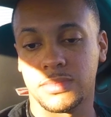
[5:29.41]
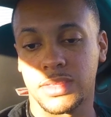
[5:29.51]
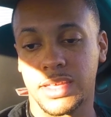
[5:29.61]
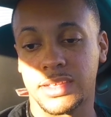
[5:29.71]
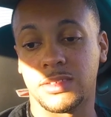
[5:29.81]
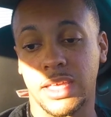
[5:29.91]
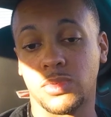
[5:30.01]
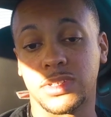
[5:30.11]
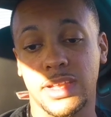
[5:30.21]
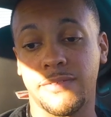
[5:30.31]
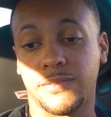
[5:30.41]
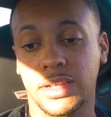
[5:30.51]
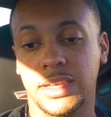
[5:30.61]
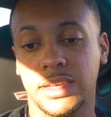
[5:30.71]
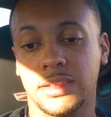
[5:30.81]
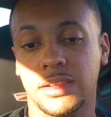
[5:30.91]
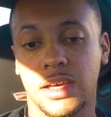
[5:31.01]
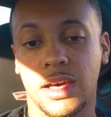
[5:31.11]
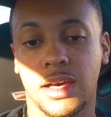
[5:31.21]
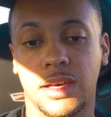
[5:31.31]
it was definitely
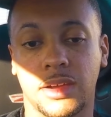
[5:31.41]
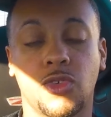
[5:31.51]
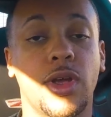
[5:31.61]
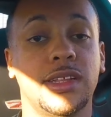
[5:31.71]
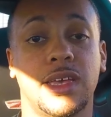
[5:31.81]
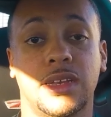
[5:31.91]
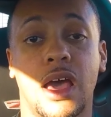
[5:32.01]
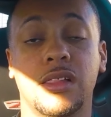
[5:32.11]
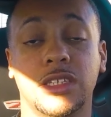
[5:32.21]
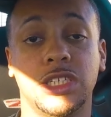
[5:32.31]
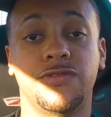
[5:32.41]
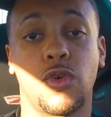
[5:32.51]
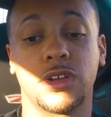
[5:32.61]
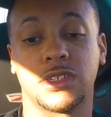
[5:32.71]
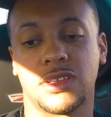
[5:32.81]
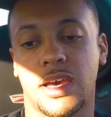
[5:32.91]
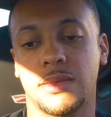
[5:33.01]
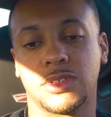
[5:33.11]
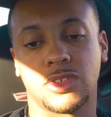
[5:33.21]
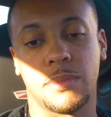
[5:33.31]
great technology for its
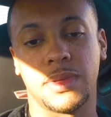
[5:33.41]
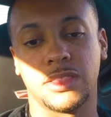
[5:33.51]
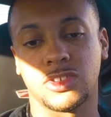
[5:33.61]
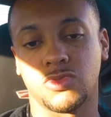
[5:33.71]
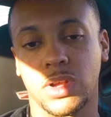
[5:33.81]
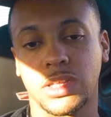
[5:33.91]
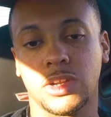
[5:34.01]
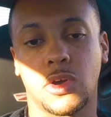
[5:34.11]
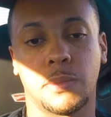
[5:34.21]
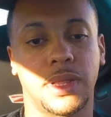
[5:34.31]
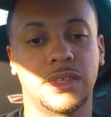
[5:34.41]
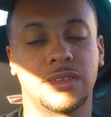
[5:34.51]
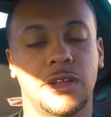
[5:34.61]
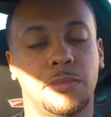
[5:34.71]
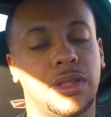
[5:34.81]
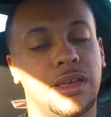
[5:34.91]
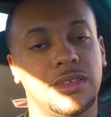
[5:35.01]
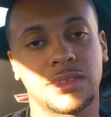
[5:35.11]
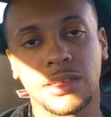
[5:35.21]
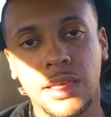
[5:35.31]
time. So I mean, there's really no complaints there.
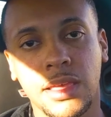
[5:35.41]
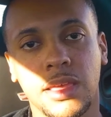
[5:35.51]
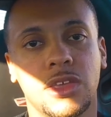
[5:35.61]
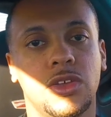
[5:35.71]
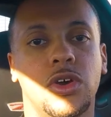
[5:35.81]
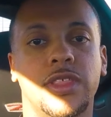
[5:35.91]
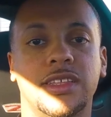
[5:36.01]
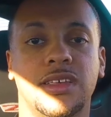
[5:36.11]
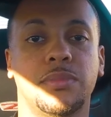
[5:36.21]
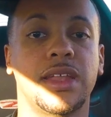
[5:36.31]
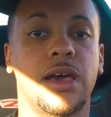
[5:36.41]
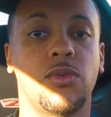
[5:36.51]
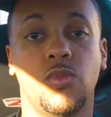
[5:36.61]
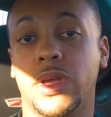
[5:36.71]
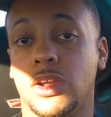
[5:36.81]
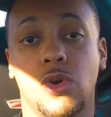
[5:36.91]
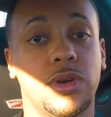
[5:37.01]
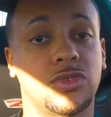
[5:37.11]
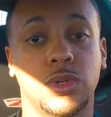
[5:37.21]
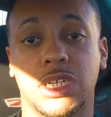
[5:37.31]
Plus, you know, that's something that we can
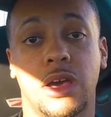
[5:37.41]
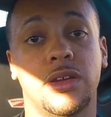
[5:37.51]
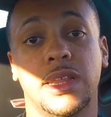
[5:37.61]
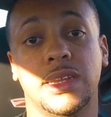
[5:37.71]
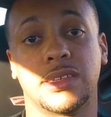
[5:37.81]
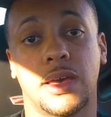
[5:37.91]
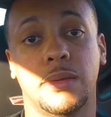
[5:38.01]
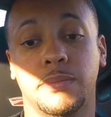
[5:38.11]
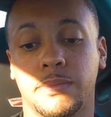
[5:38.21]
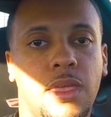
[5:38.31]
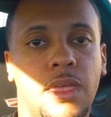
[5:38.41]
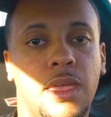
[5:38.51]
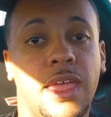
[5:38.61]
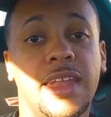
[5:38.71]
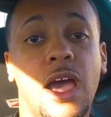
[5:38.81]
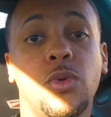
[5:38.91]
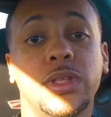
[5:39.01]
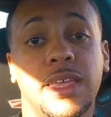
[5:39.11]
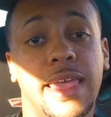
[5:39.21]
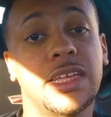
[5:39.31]
always switch out at any time. And now
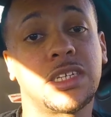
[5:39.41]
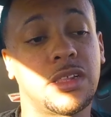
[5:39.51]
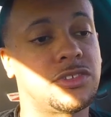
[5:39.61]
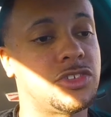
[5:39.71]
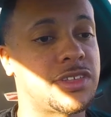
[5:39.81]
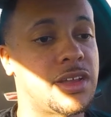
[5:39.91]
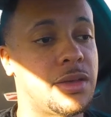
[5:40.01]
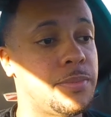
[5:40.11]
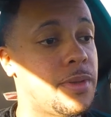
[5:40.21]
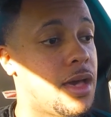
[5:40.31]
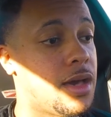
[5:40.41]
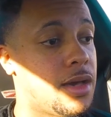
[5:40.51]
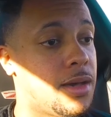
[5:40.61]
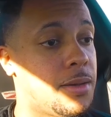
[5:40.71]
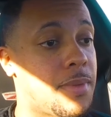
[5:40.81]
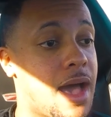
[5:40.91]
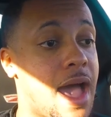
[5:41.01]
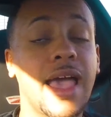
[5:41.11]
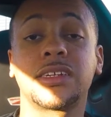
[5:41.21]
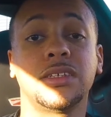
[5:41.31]
with the gauge cluster setup, I
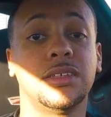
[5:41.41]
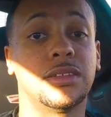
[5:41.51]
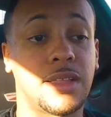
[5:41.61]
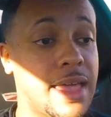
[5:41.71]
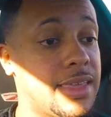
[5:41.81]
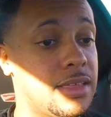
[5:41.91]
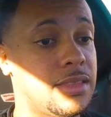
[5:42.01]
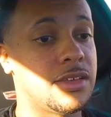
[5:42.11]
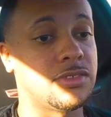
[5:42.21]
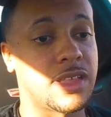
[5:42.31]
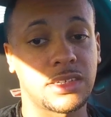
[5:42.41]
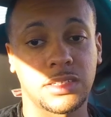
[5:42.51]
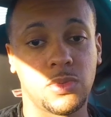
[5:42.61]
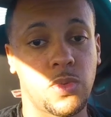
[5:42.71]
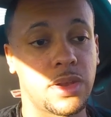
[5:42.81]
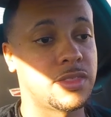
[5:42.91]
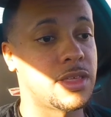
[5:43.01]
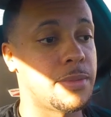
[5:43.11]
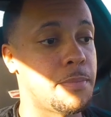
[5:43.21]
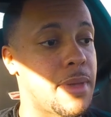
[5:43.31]
actually like it. That was actually one of
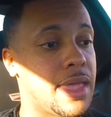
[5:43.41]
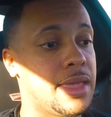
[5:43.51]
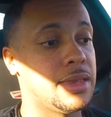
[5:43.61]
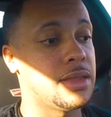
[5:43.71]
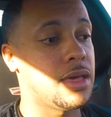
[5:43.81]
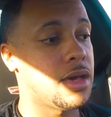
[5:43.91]
the main